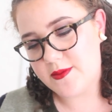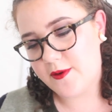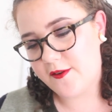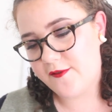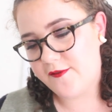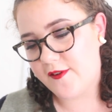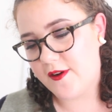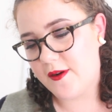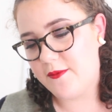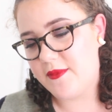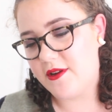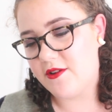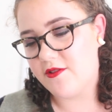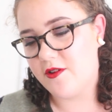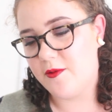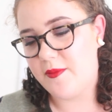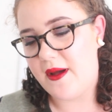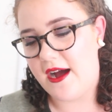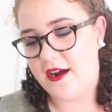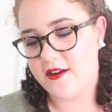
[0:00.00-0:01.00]
Prefer
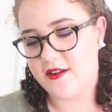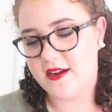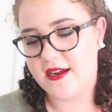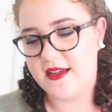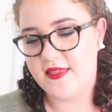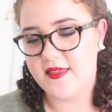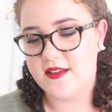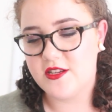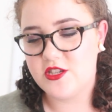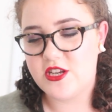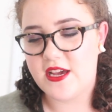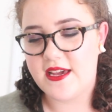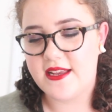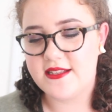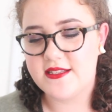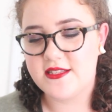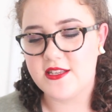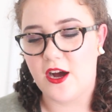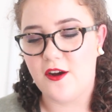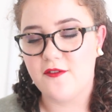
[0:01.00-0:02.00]
Mineral Powder in the shade
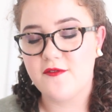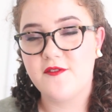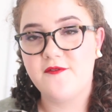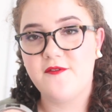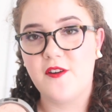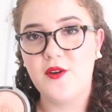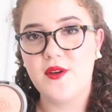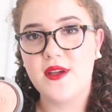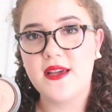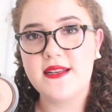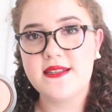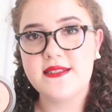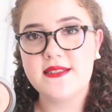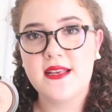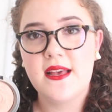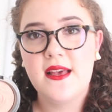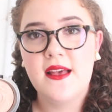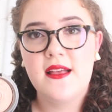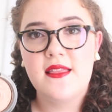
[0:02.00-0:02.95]
Soft Focus.